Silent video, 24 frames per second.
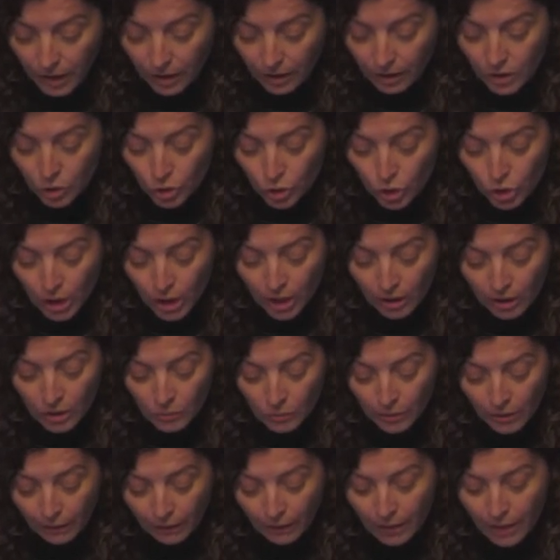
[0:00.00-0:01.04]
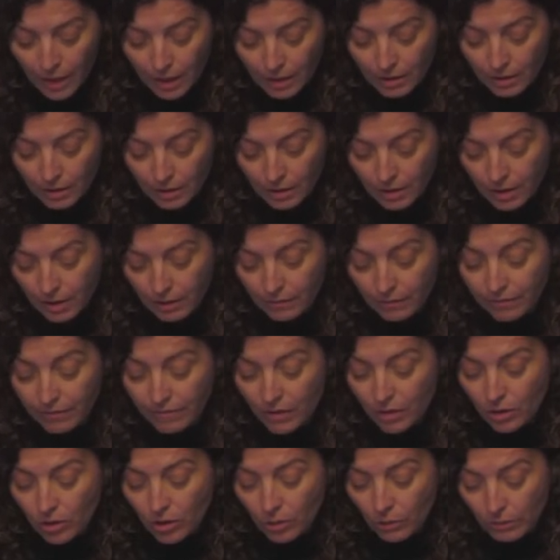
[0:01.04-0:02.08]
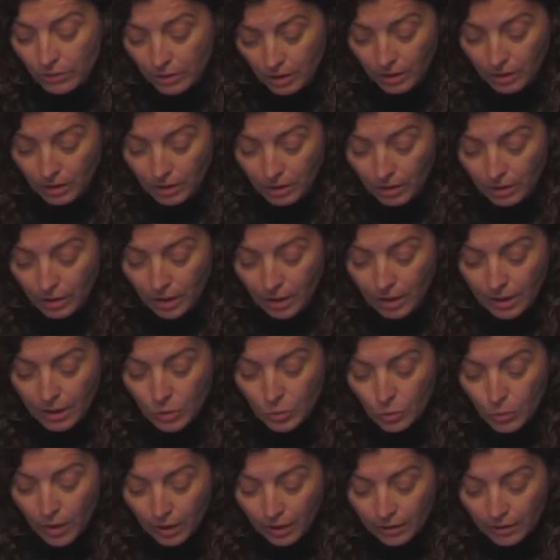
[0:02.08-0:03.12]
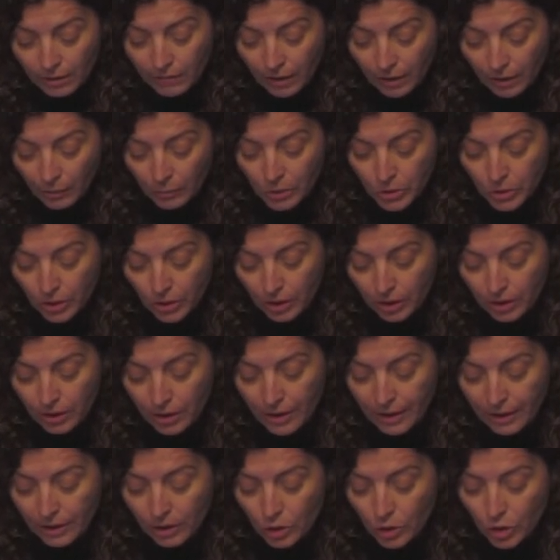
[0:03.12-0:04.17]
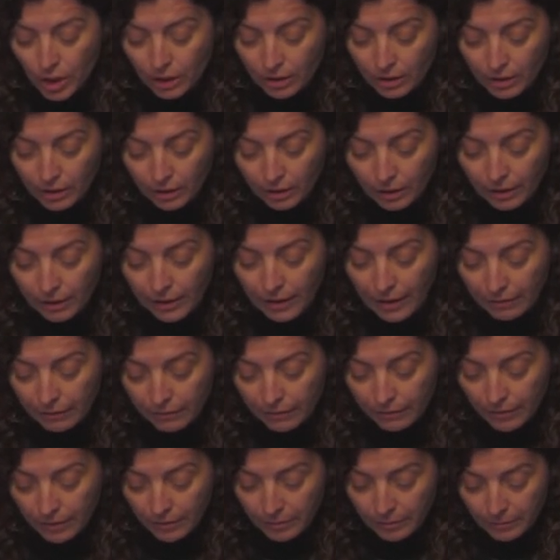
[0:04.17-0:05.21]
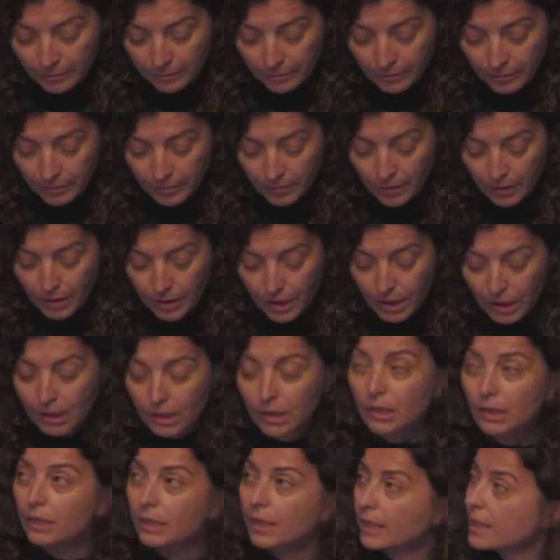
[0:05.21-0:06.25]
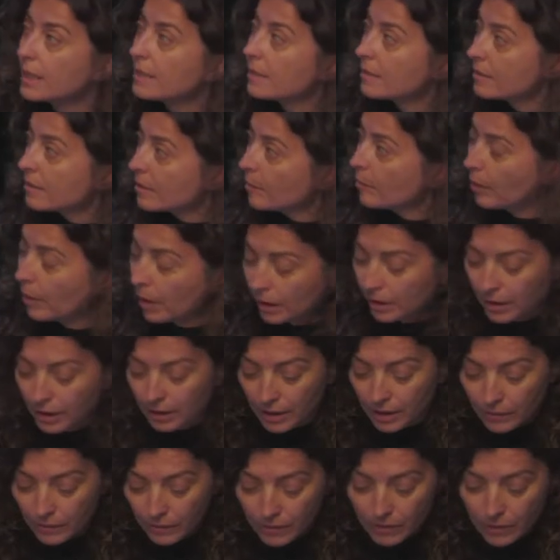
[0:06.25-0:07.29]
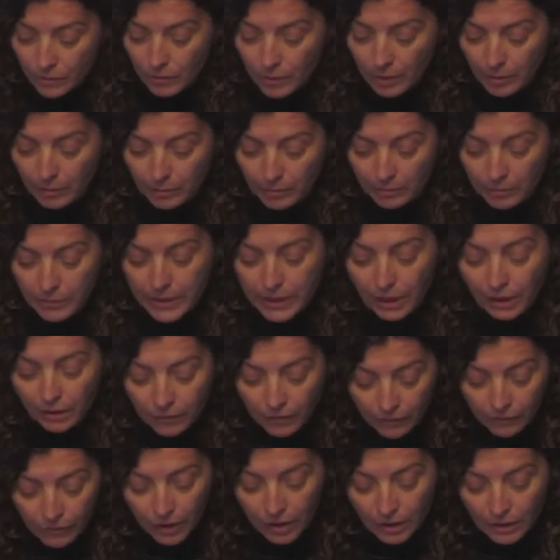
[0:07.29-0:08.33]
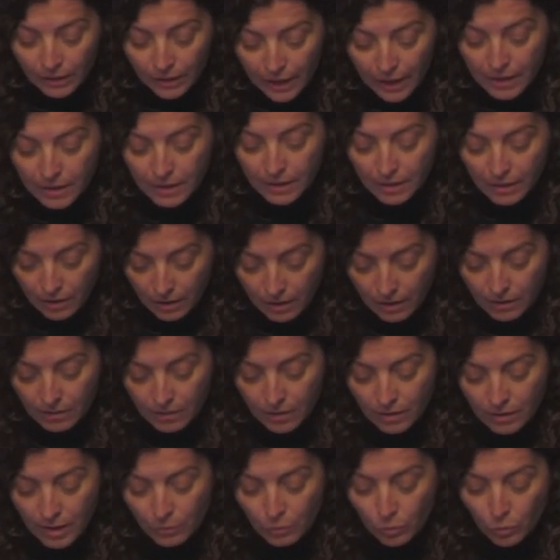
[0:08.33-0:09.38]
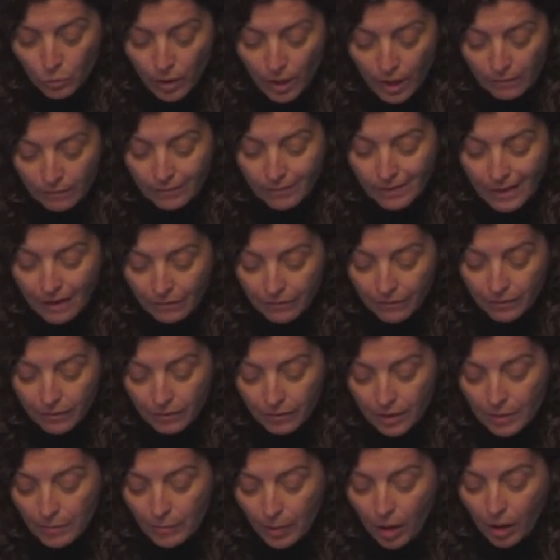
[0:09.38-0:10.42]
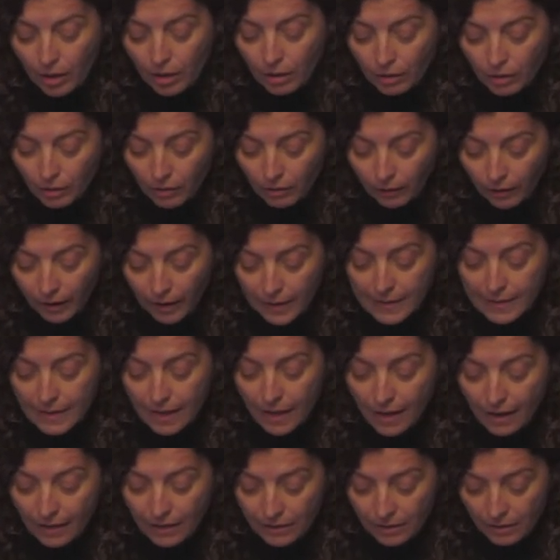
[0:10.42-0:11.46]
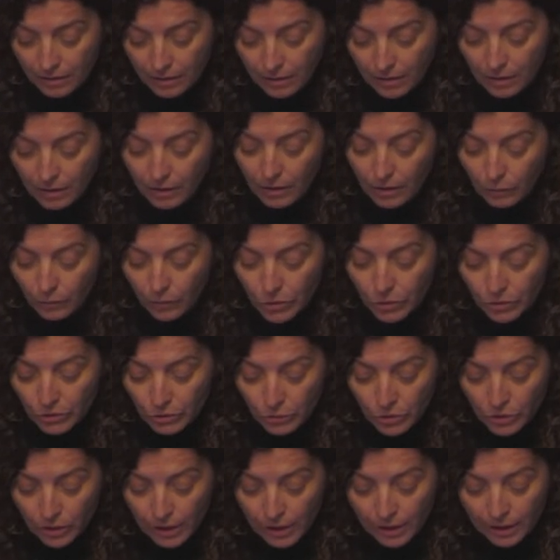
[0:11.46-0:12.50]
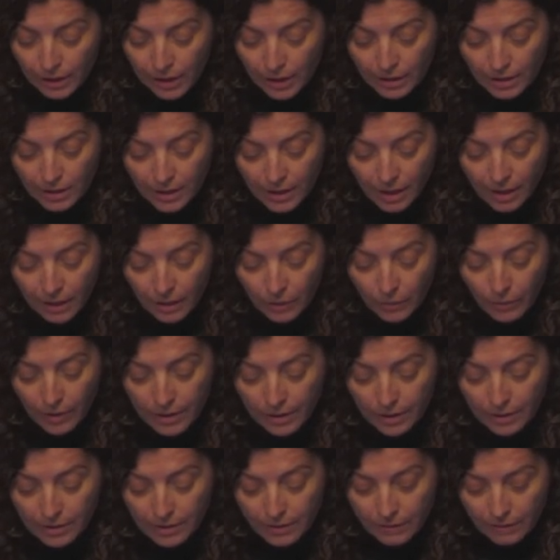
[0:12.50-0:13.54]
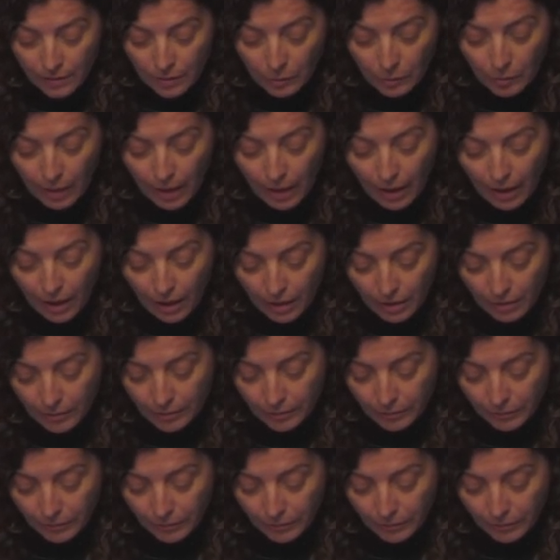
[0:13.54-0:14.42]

His cheeks were thin and furrowed. His well-developed chin had a gentle cleft. And this is the part that interests me. Significant destinies seem to have left their mark on his head, which usually leaned sideways as if in pain.